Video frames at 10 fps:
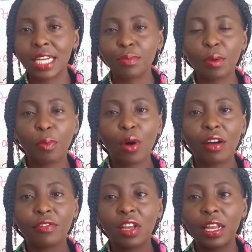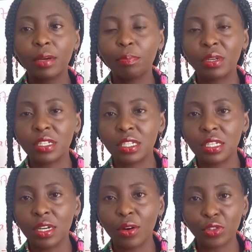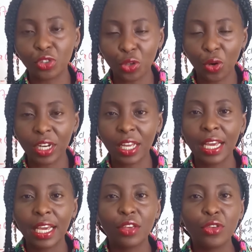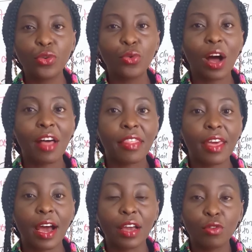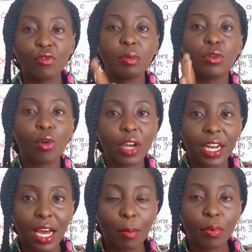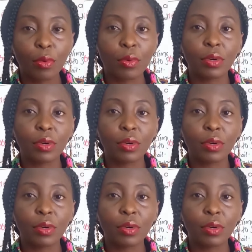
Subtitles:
As people are feeling pity on John, you are there, you've been woken up.